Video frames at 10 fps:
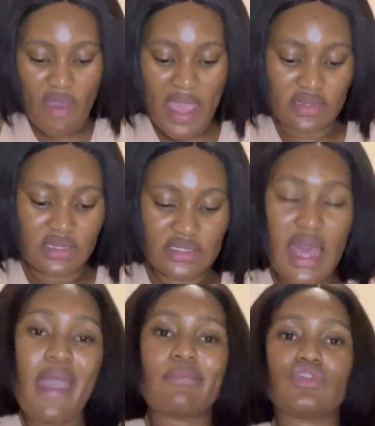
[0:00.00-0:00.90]
and the
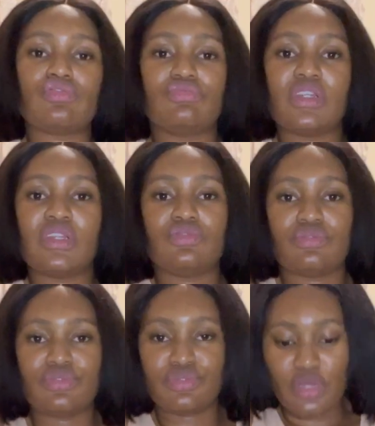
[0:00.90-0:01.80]
time to really
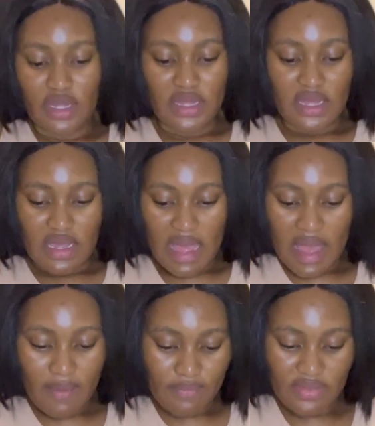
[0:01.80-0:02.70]
do
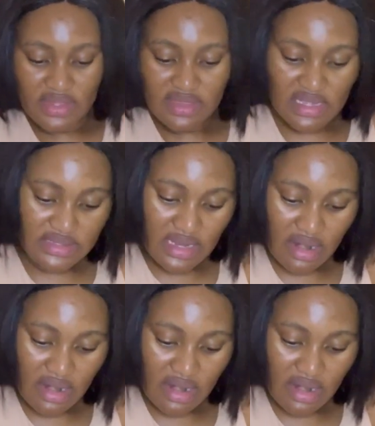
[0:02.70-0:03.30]
the things that I